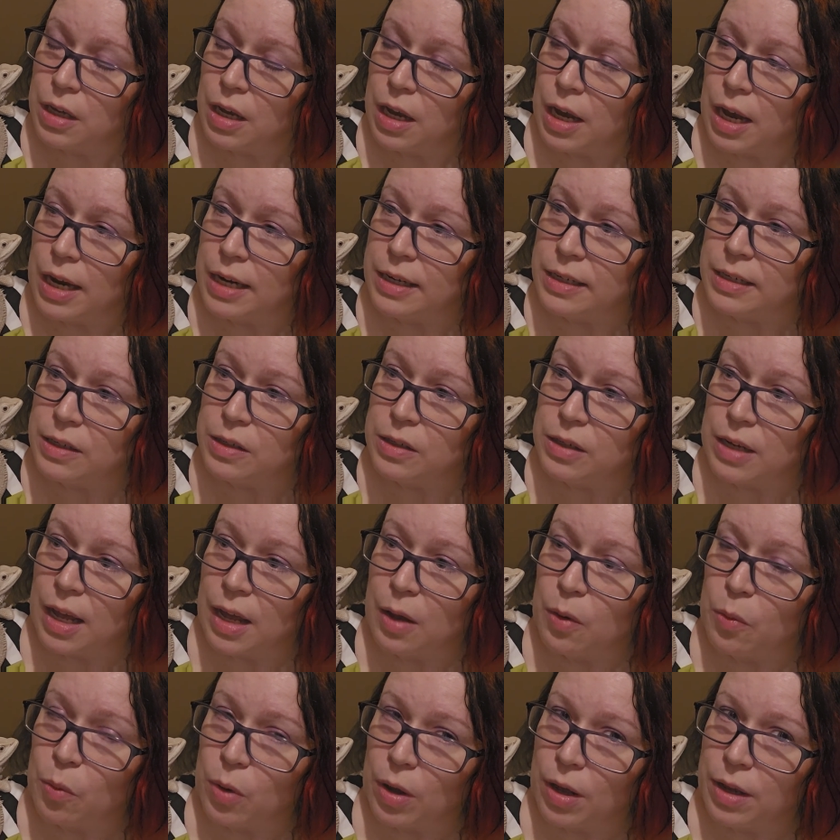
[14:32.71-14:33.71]
I did
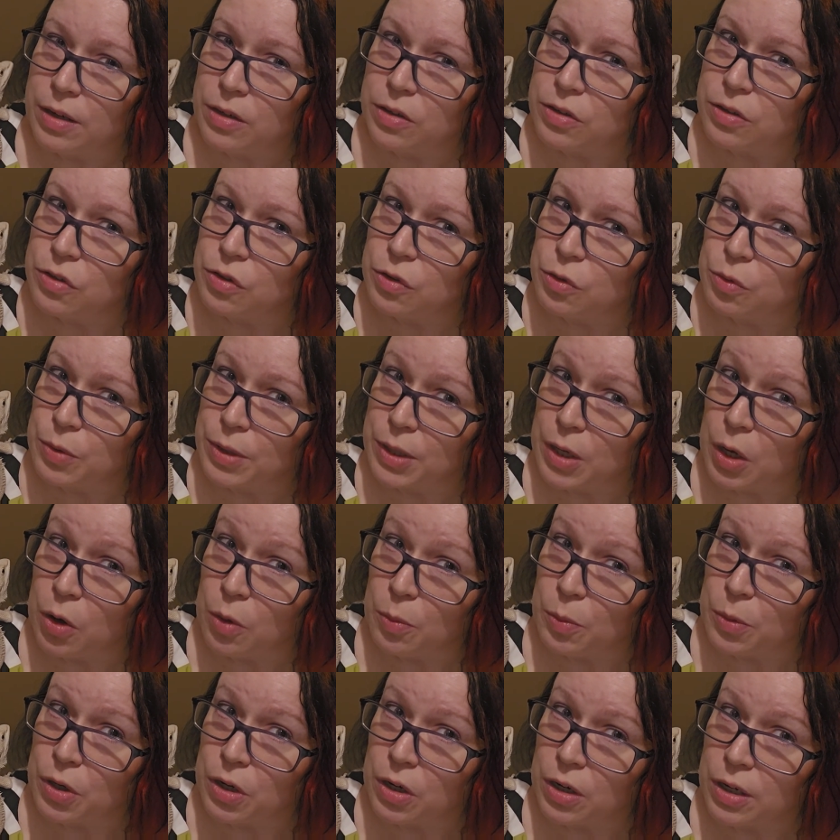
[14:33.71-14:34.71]
not want to
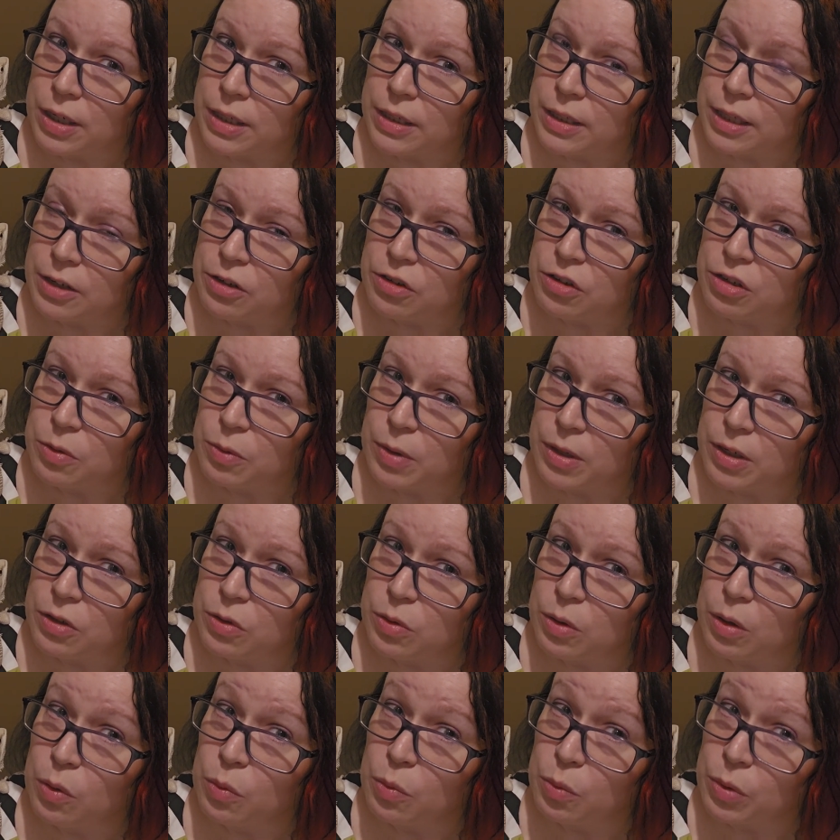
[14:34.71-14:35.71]
rehome her unless she went
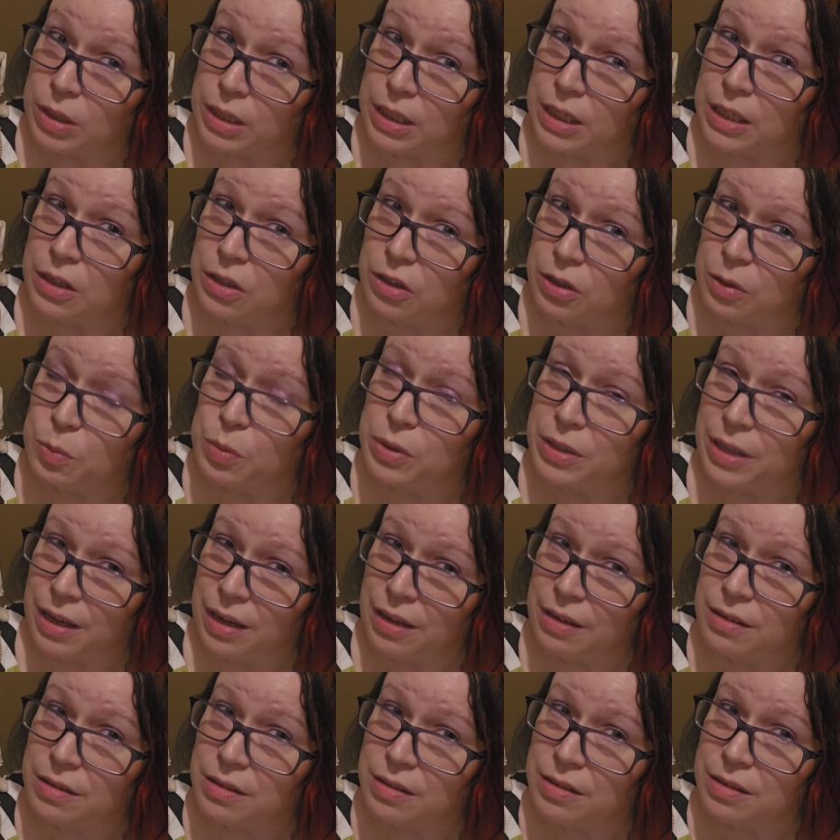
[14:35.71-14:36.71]
to a really good
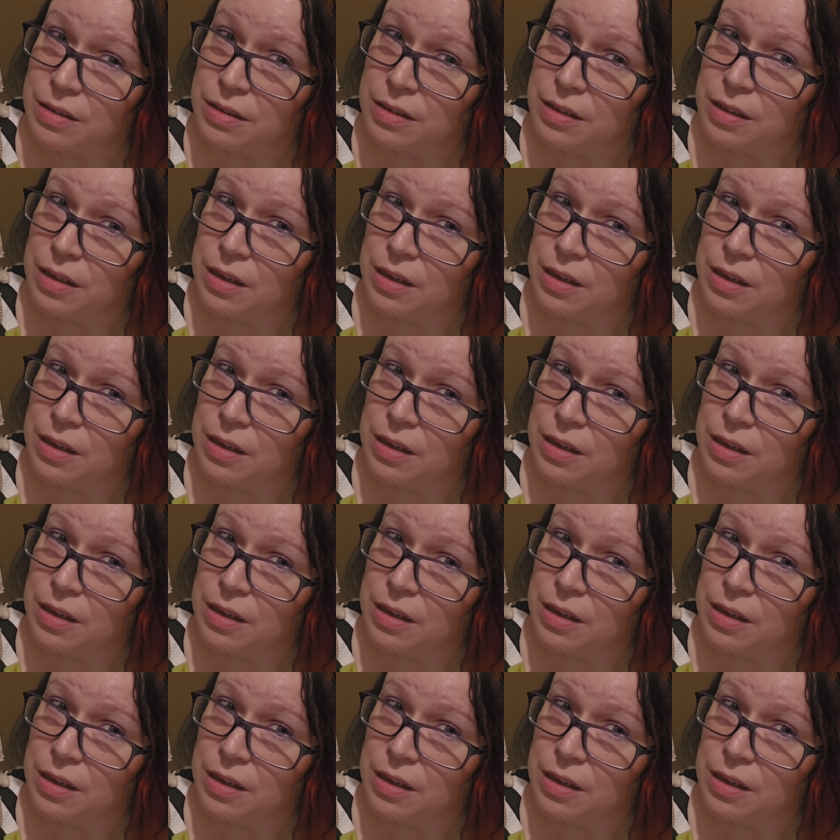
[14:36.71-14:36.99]
place,